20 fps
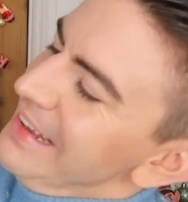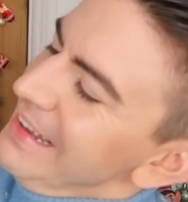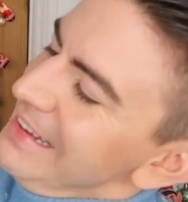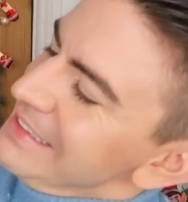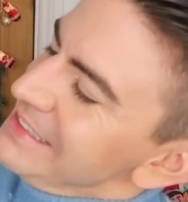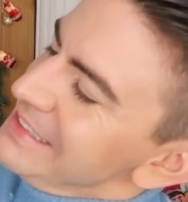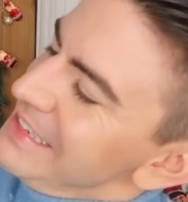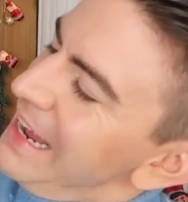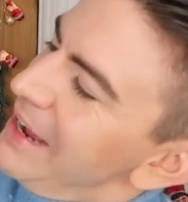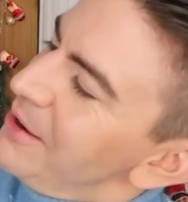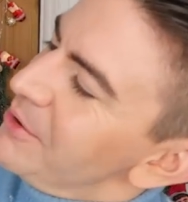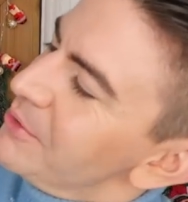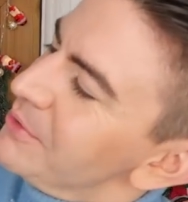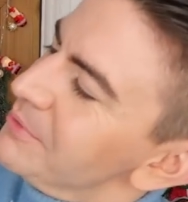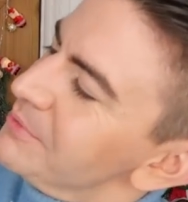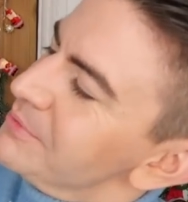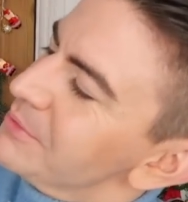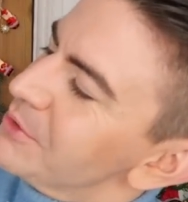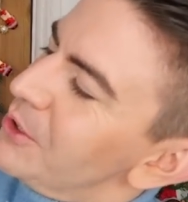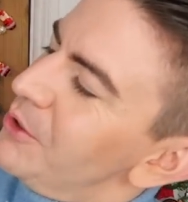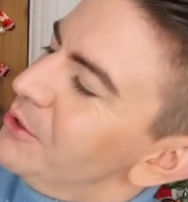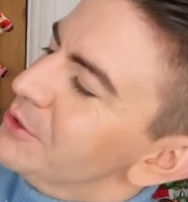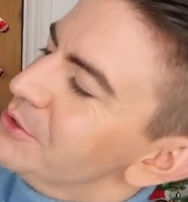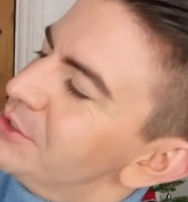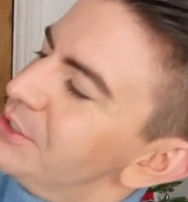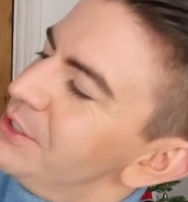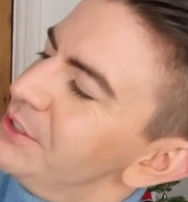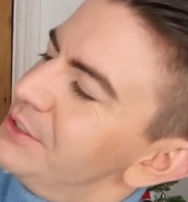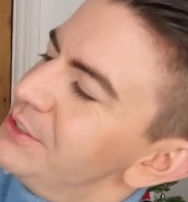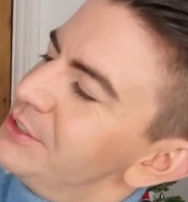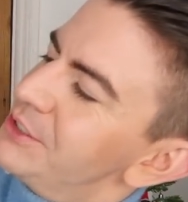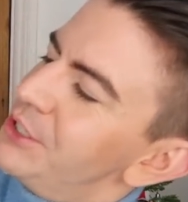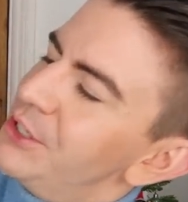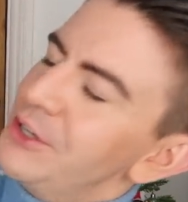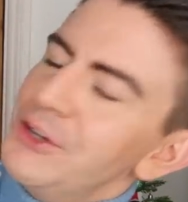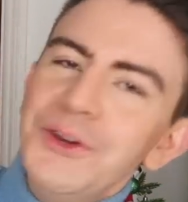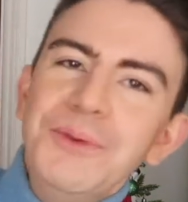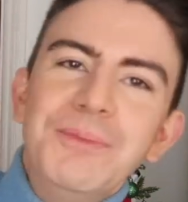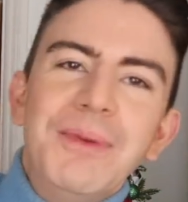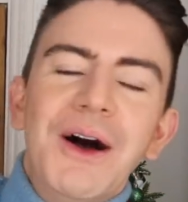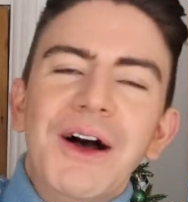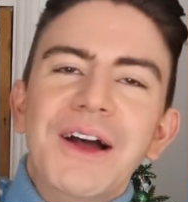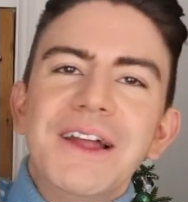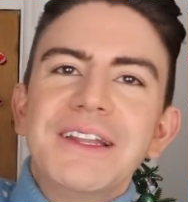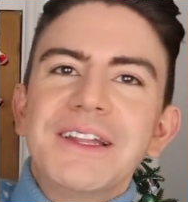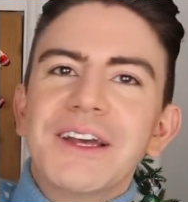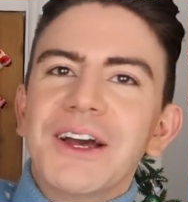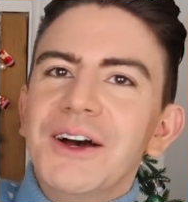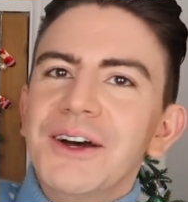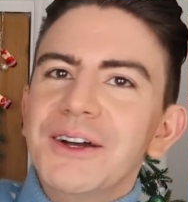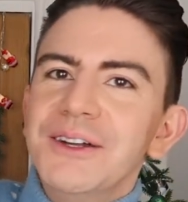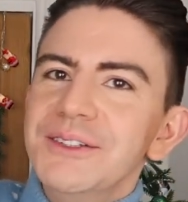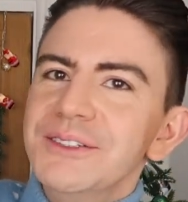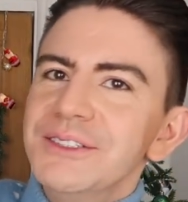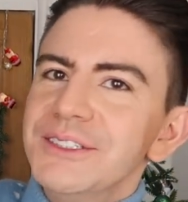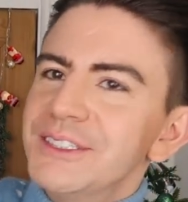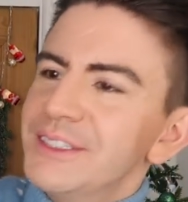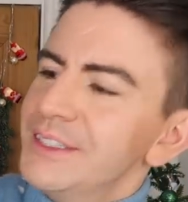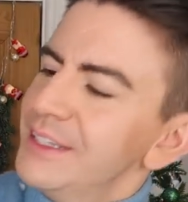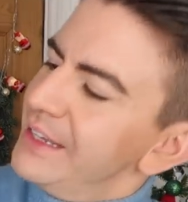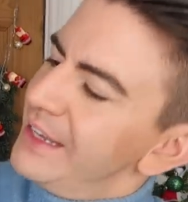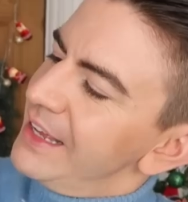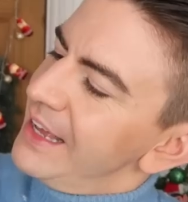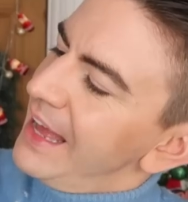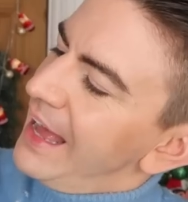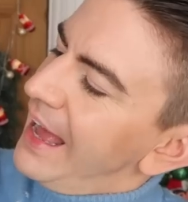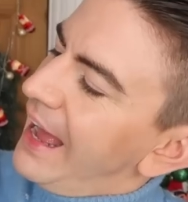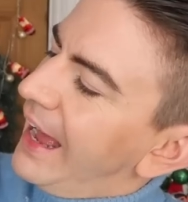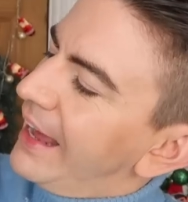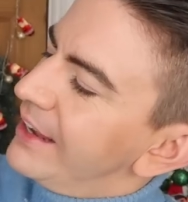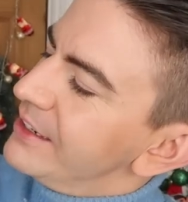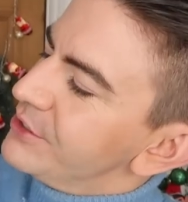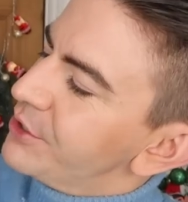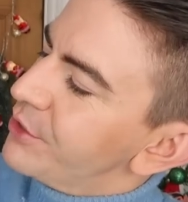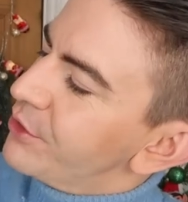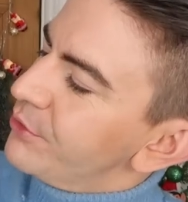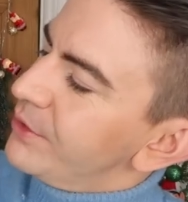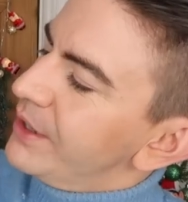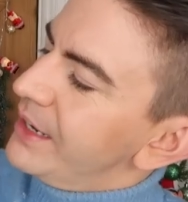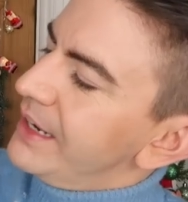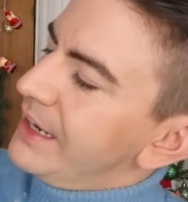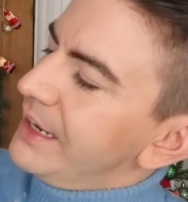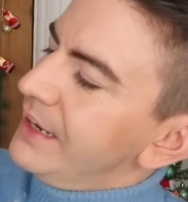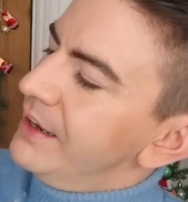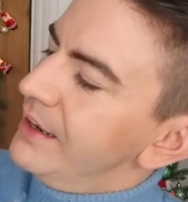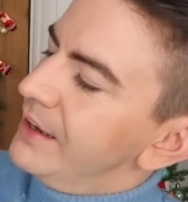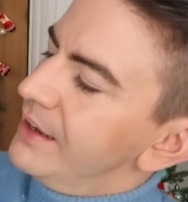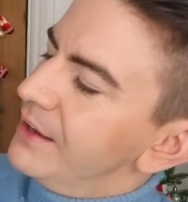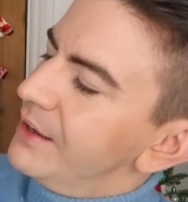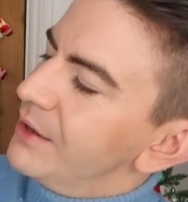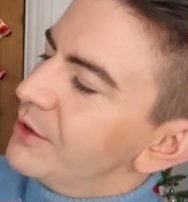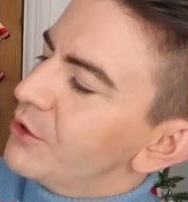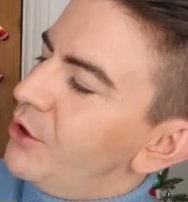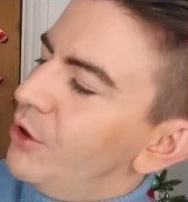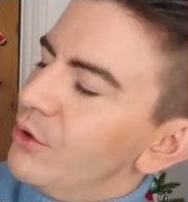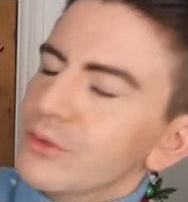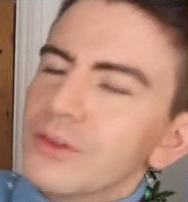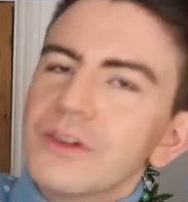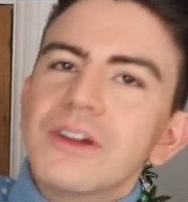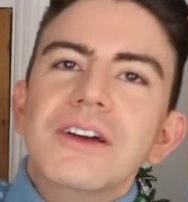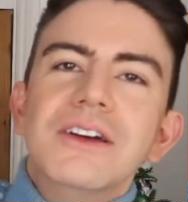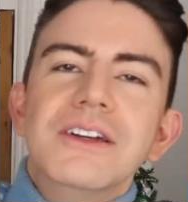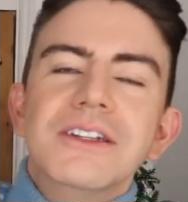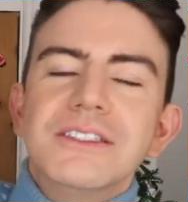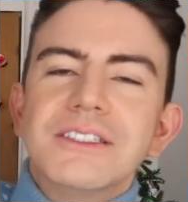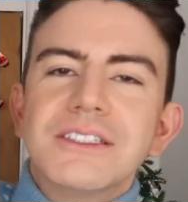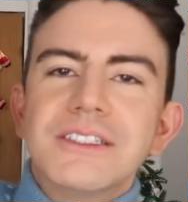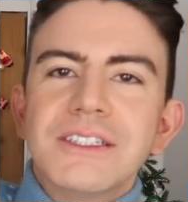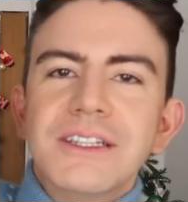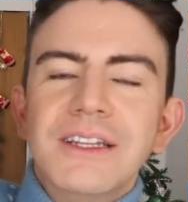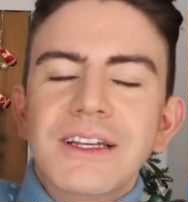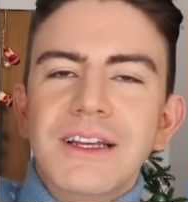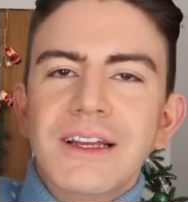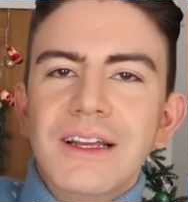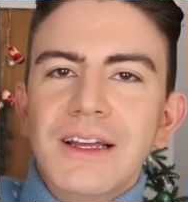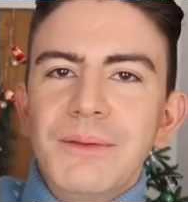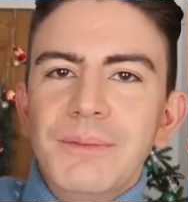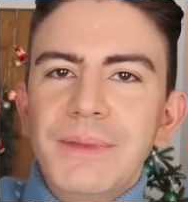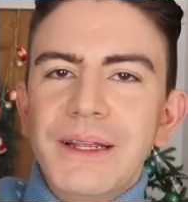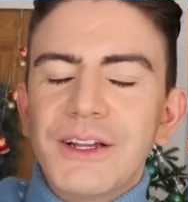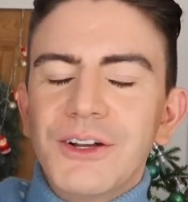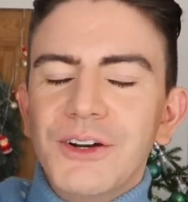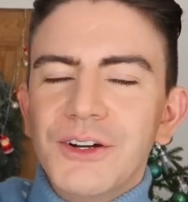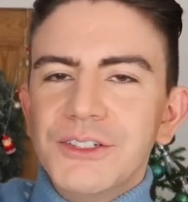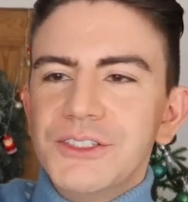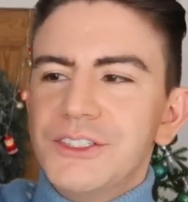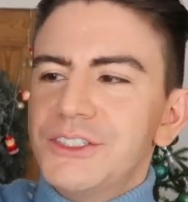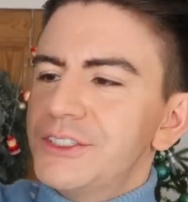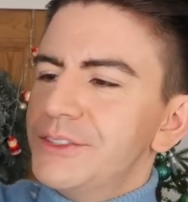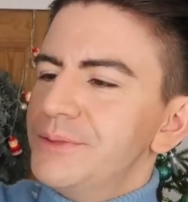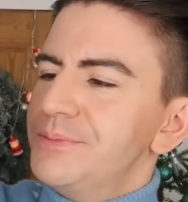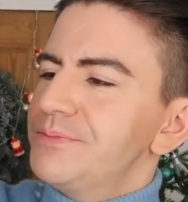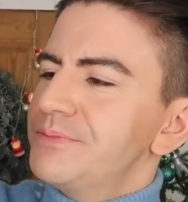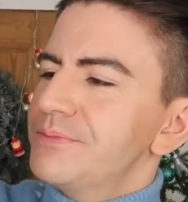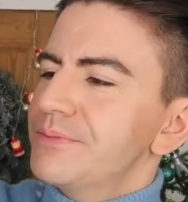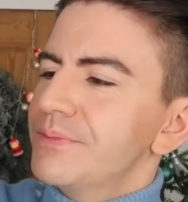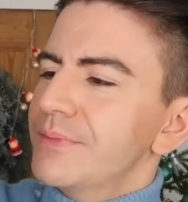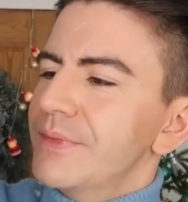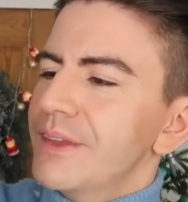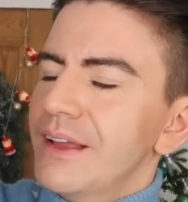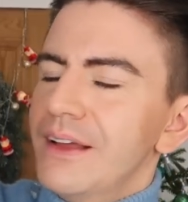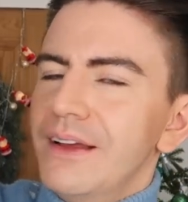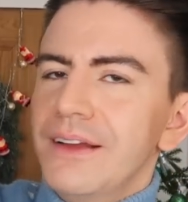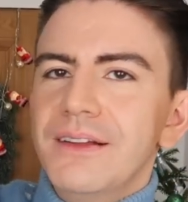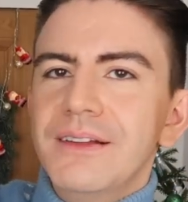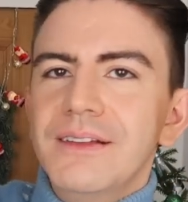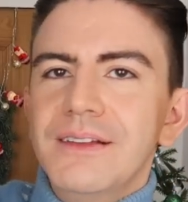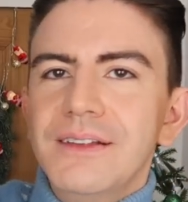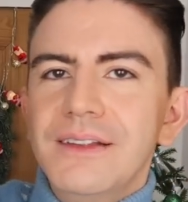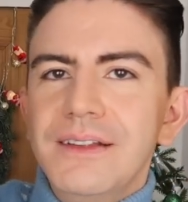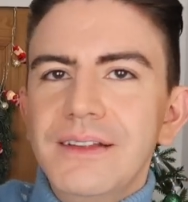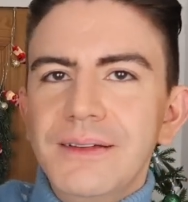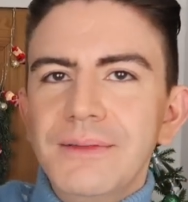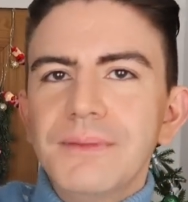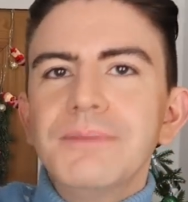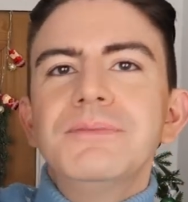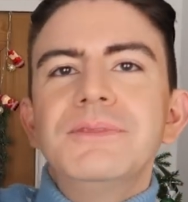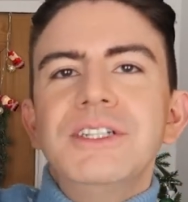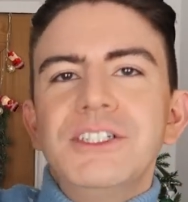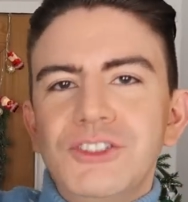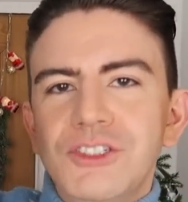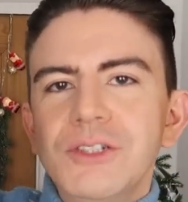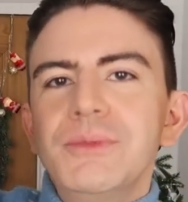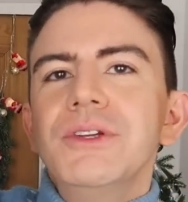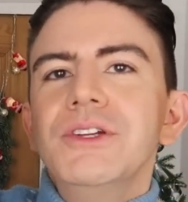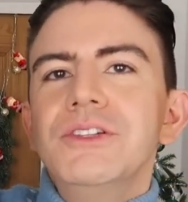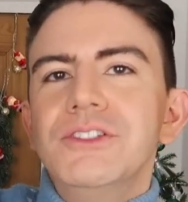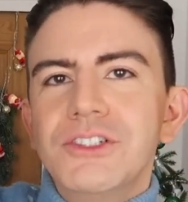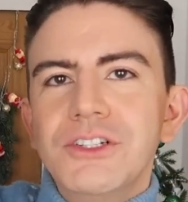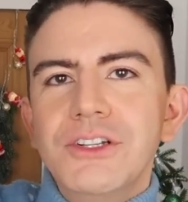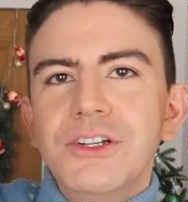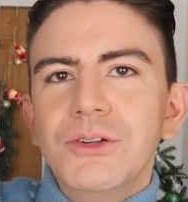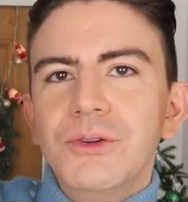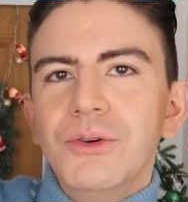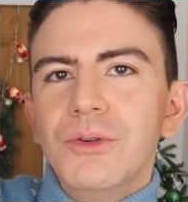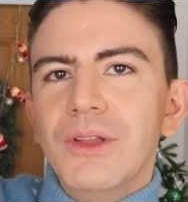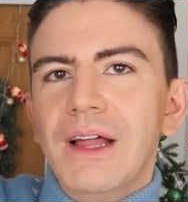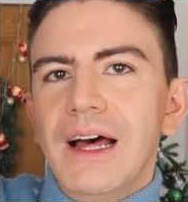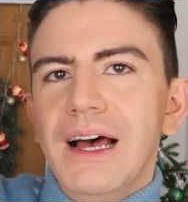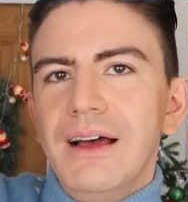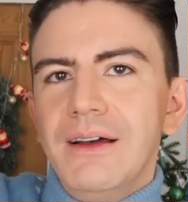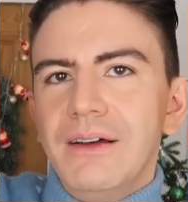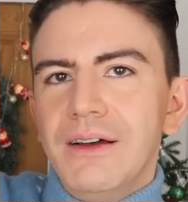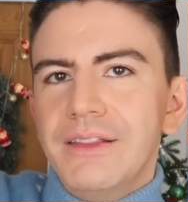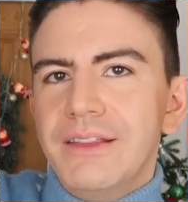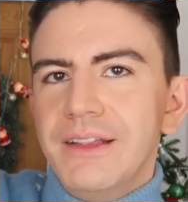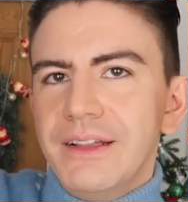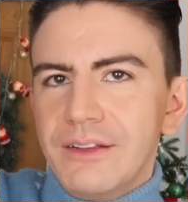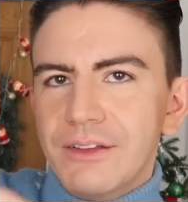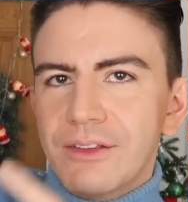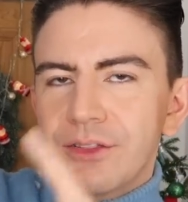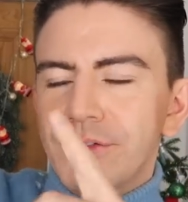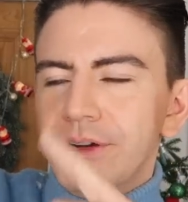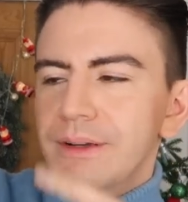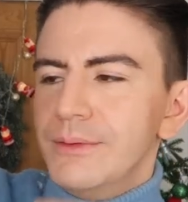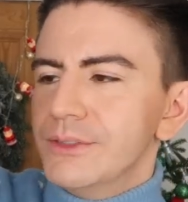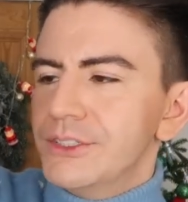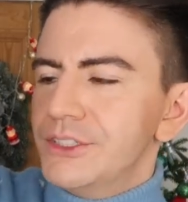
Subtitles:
It's now got 2 pine cones and 3 conkers, because distribution and all that, I think 3